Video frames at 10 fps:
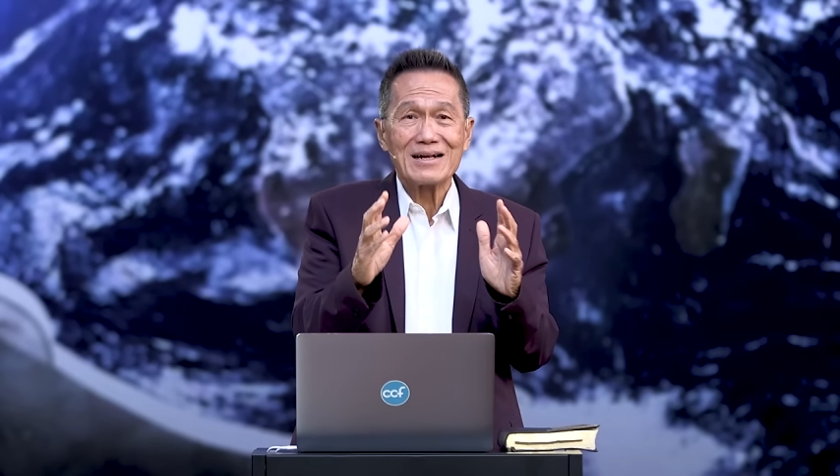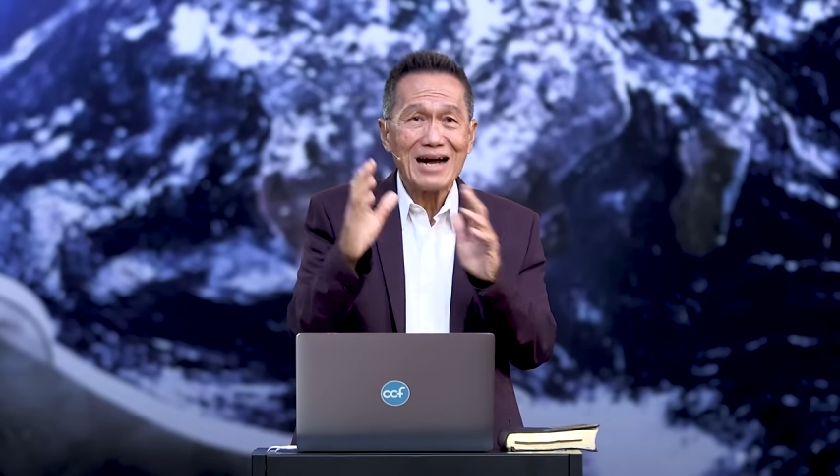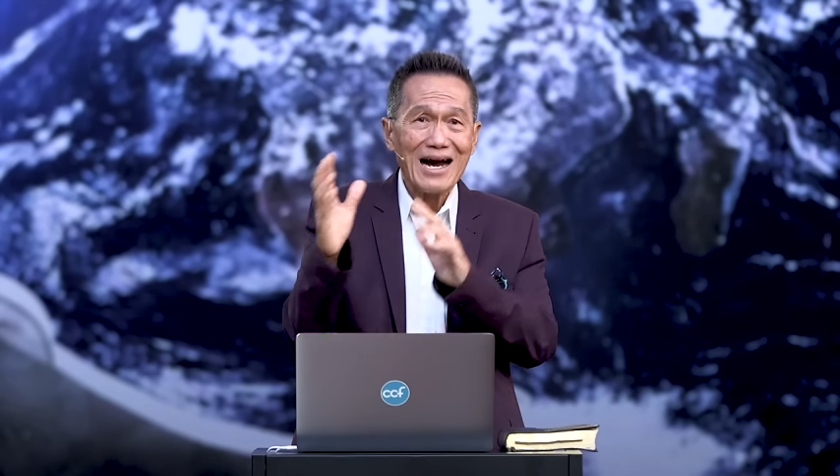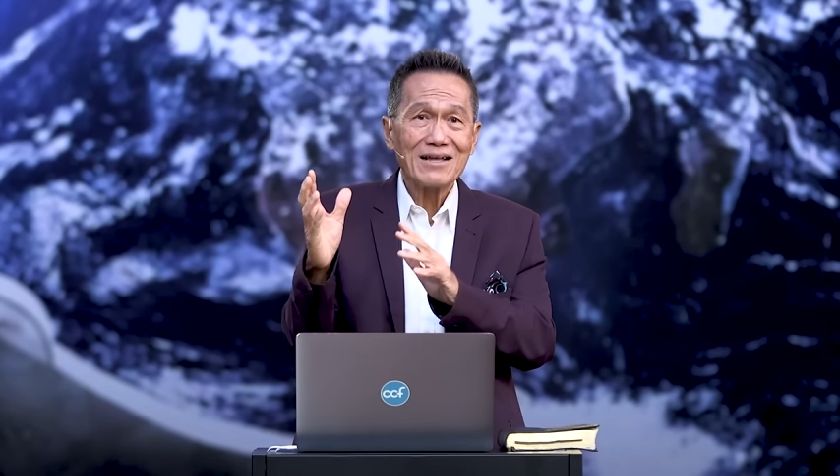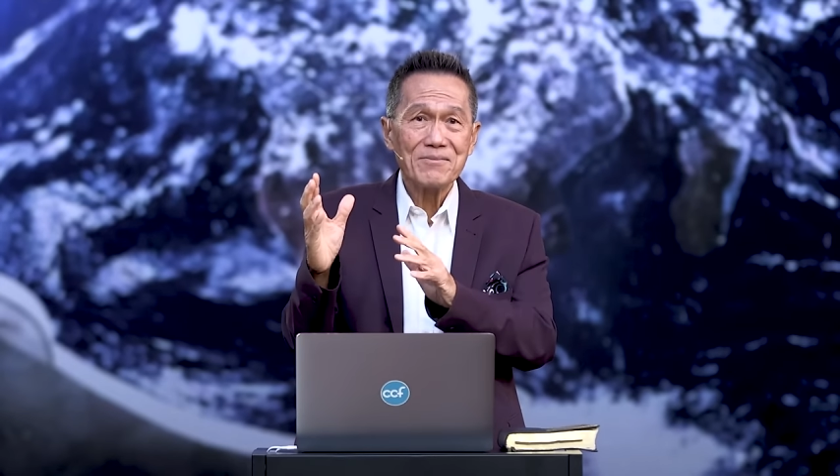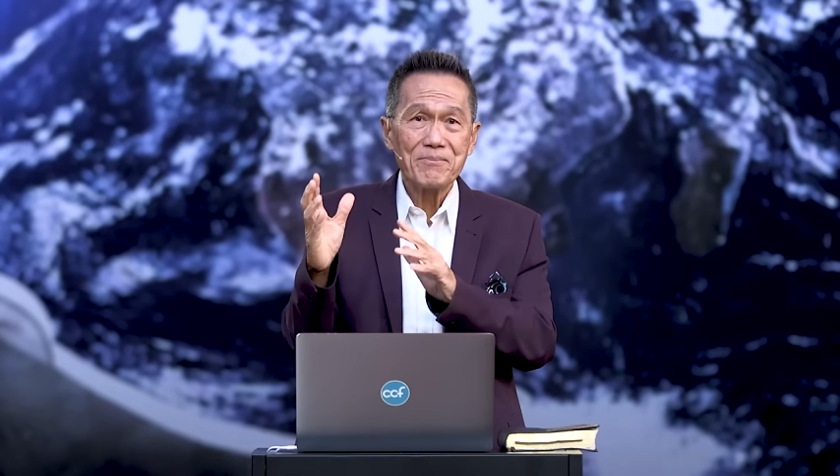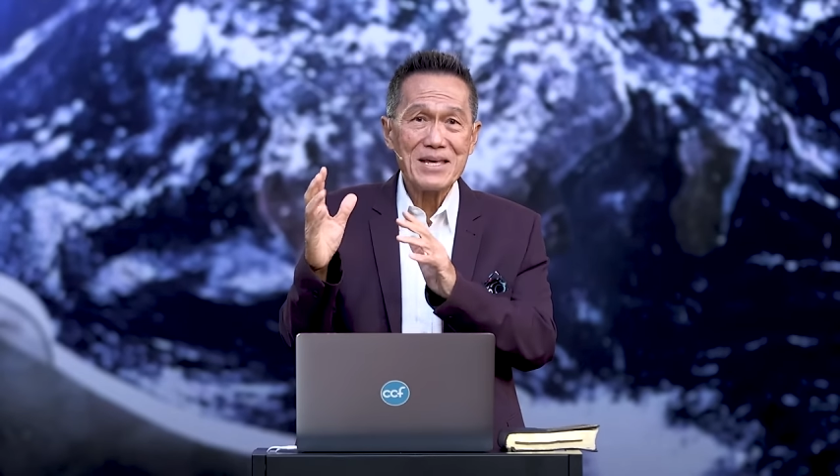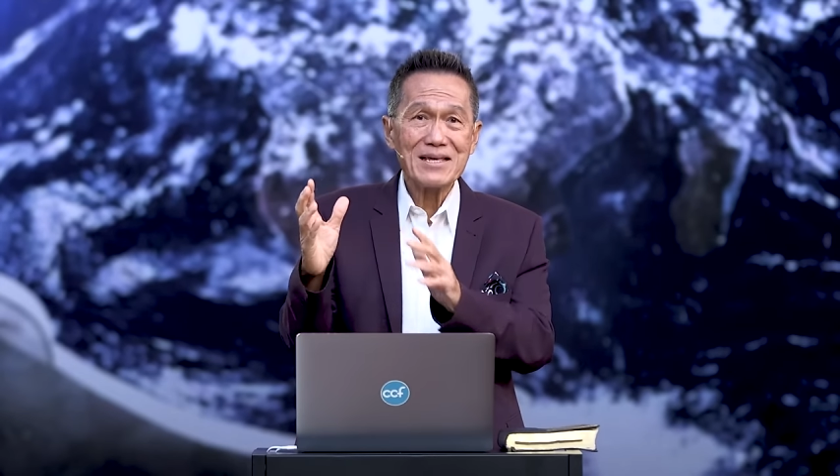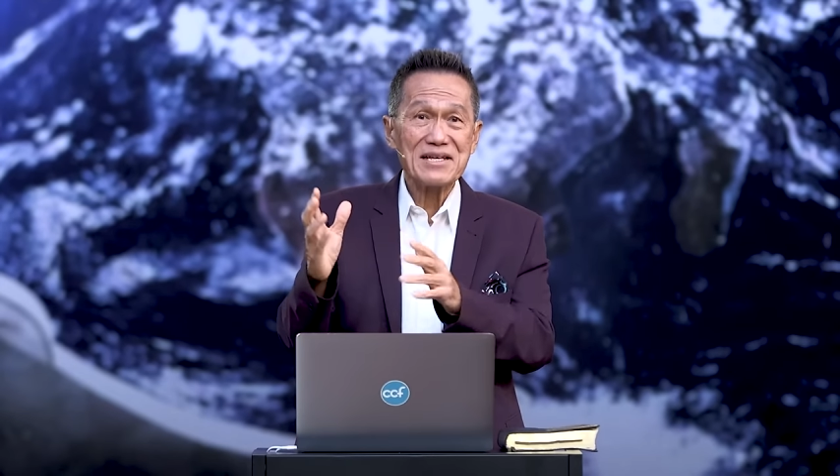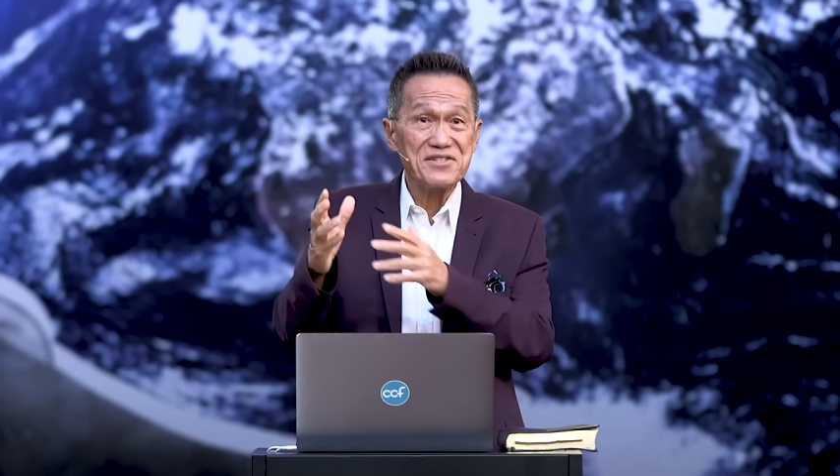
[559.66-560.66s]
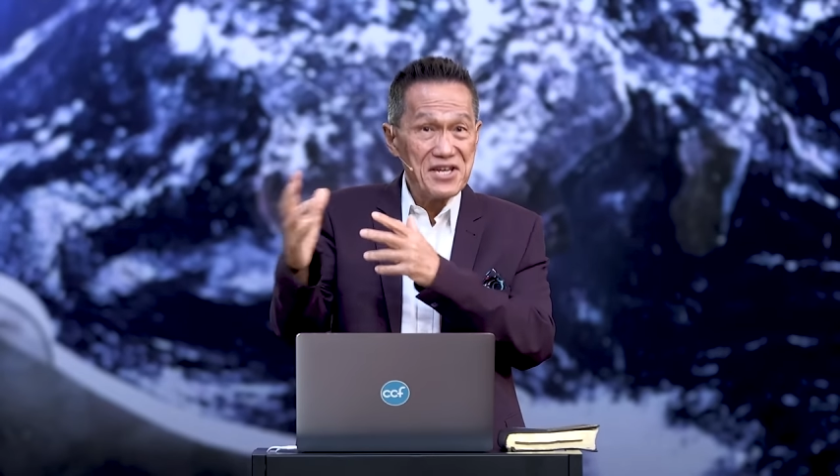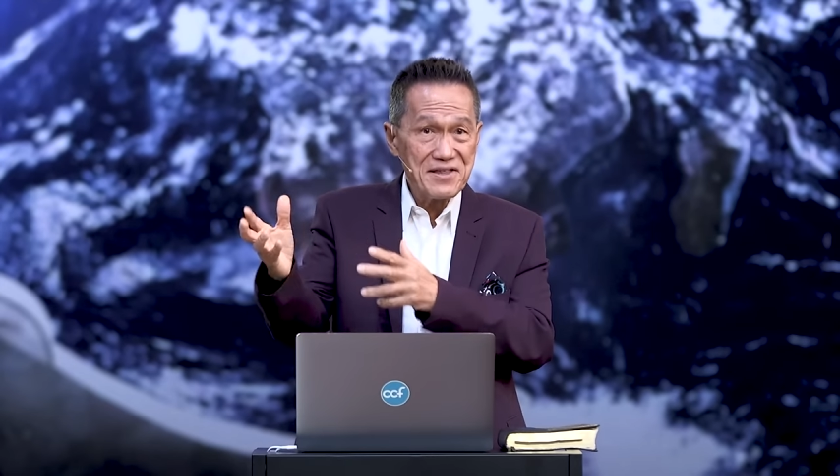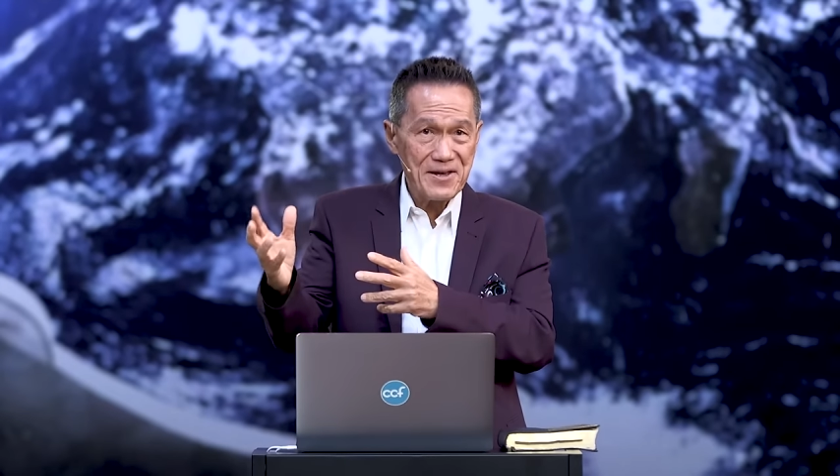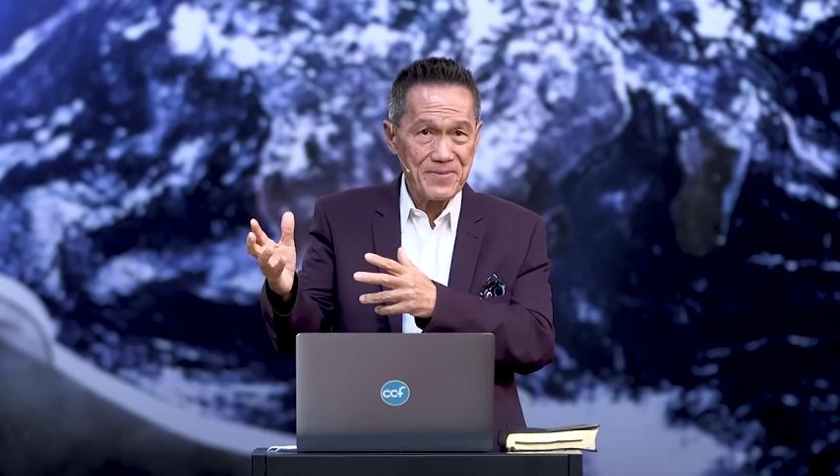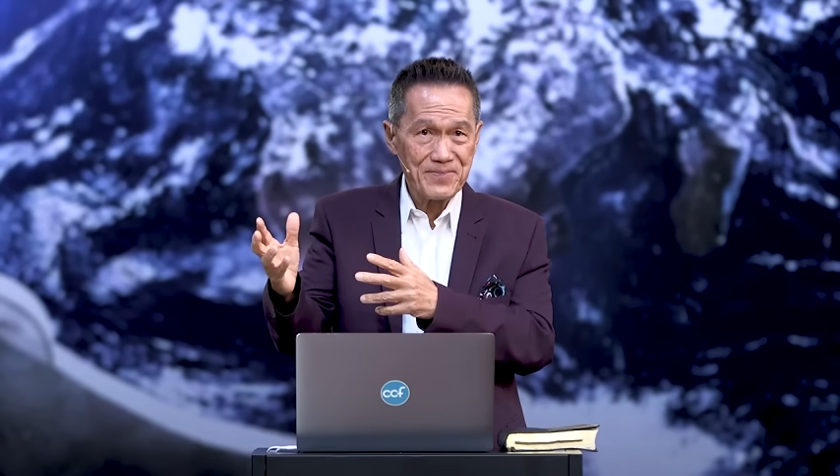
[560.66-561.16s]
God being a
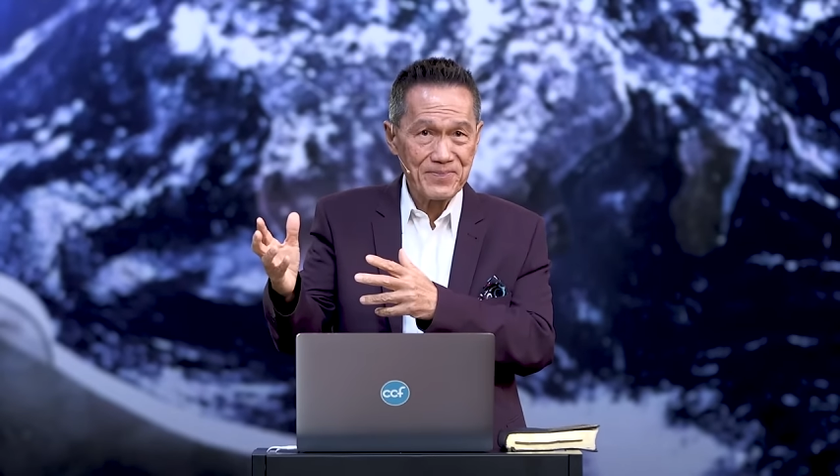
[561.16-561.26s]
genie.